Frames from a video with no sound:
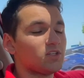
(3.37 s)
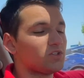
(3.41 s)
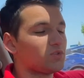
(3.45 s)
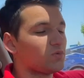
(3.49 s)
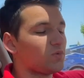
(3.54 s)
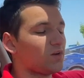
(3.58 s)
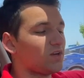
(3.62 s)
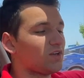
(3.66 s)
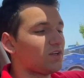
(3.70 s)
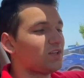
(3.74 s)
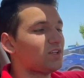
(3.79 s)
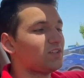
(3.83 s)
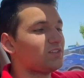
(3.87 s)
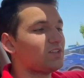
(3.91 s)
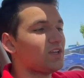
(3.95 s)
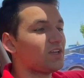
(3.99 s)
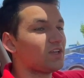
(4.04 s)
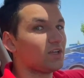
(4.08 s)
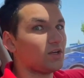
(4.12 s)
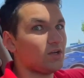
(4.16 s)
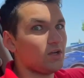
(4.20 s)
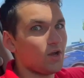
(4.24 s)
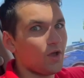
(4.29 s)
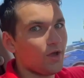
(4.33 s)
Just wanted to
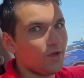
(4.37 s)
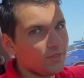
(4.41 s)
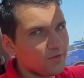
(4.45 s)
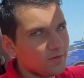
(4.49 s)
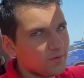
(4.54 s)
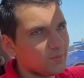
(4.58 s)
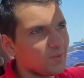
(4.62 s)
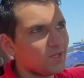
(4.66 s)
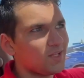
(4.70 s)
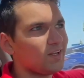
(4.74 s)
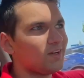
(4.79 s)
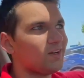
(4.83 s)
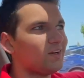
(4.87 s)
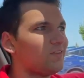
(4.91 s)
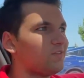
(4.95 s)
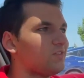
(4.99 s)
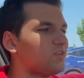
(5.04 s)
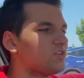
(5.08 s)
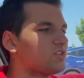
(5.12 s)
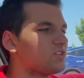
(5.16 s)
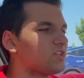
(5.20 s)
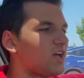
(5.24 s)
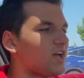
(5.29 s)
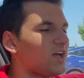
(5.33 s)
take another minute of
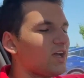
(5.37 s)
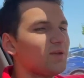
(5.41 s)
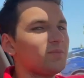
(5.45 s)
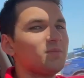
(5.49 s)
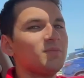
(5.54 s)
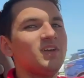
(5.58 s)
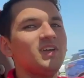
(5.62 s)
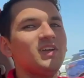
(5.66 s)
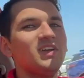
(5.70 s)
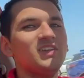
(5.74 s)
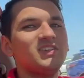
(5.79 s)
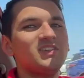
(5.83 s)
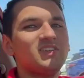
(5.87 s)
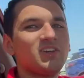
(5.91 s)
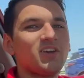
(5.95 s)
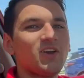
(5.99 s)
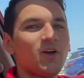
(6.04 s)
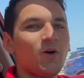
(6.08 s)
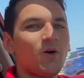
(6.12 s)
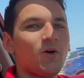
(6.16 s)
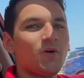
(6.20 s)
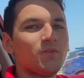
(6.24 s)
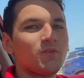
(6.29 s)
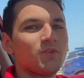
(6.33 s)
your time to
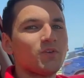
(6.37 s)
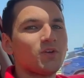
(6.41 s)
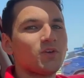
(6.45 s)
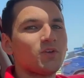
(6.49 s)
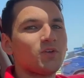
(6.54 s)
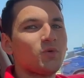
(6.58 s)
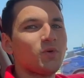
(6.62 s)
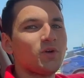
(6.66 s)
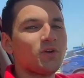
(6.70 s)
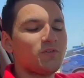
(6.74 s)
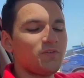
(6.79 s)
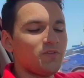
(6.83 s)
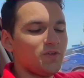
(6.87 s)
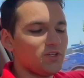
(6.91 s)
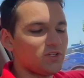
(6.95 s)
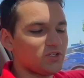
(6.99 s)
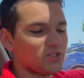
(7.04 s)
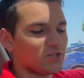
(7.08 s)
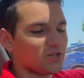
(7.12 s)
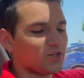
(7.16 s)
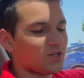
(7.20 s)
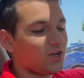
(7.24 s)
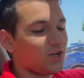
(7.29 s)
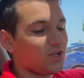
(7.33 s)
go over a quick
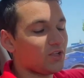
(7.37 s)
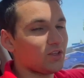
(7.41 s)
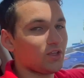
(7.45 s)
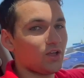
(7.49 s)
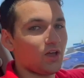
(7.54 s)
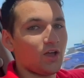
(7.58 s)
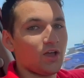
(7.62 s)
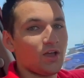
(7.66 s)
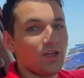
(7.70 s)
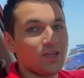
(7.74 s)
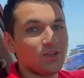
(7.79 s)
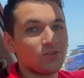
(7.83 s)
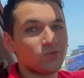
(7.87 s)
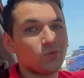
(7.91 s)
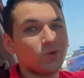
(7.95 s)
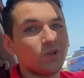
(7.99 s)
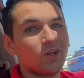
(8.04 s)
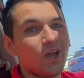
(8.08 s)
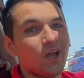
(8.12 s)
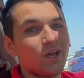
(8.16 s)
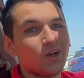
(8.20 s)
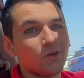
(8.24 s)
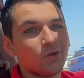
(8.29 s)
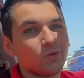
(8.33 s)
feature called uh,
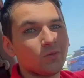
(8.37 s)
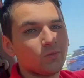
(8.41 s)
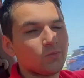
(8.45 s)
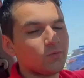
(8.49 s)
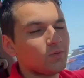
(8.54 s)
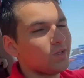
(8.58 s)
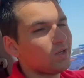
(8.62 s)
Android Auto.